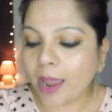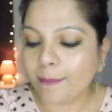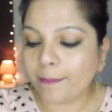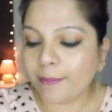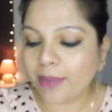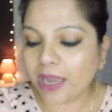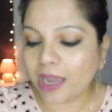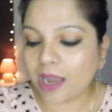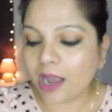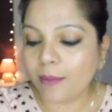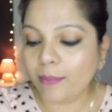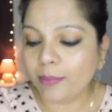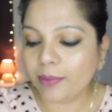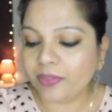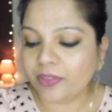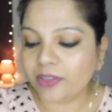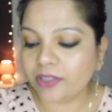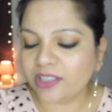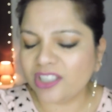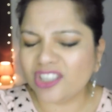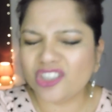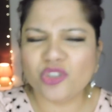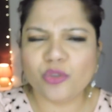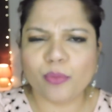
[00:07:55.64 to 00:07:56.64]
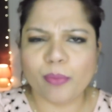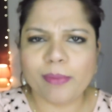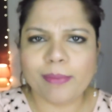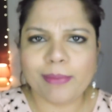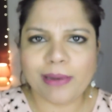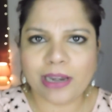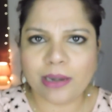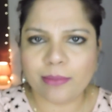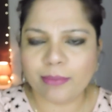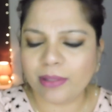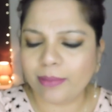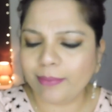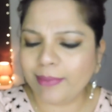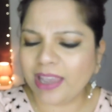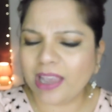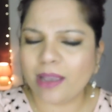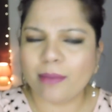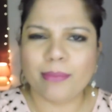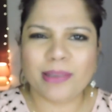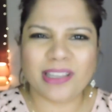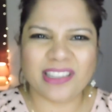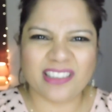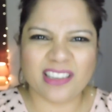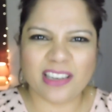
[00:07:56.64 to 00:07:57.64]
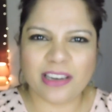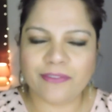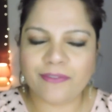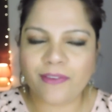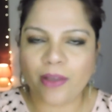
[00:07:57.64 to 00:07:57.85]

makeup. This is super blendable makeup, basically